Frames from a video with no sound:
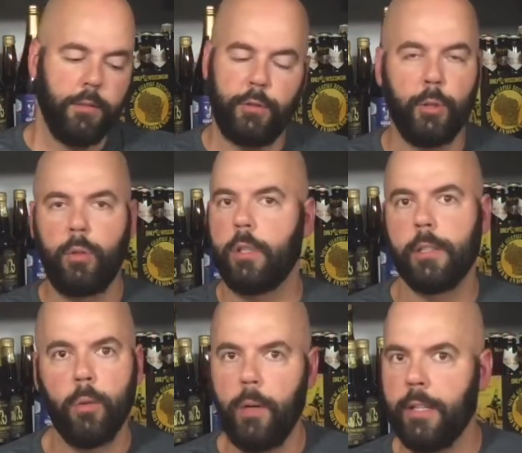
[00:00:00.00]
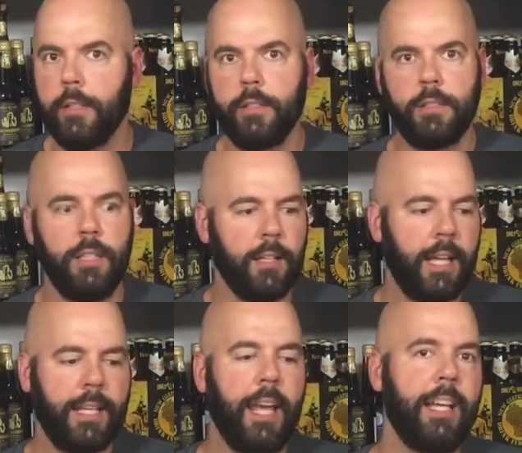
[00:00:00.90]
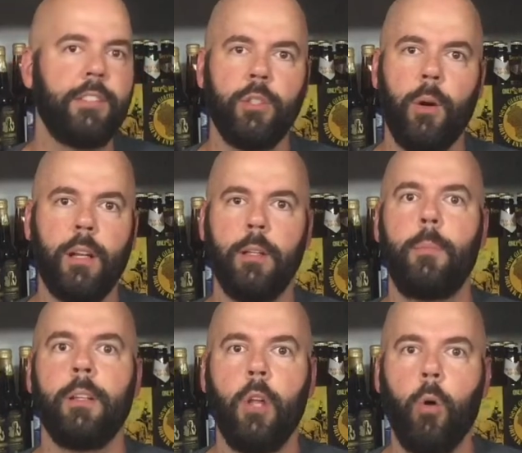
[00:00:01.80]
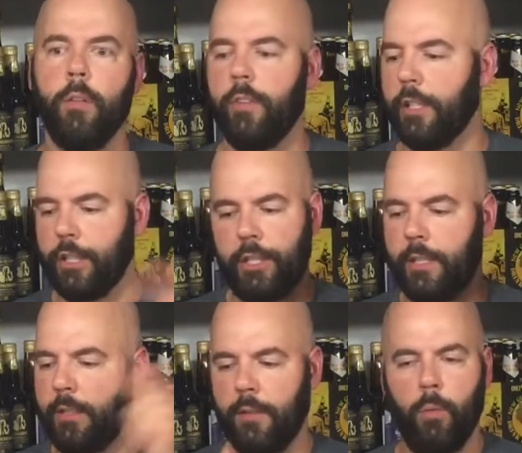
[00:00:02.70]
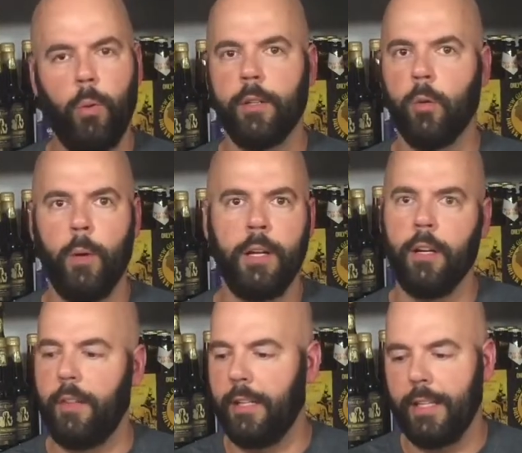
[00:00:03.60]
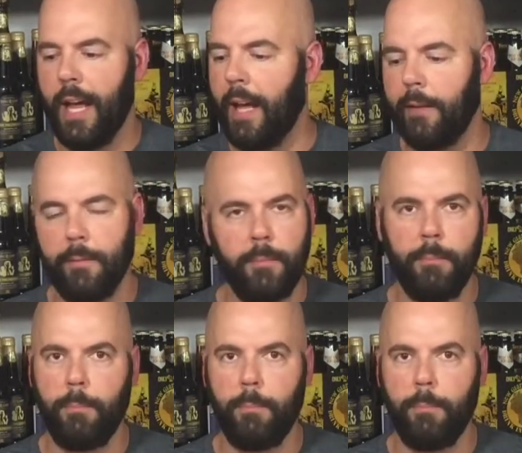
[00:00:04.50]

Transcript: Two clear winners. You like Haze, you want a little bit lower version. Winner, winner. They did not,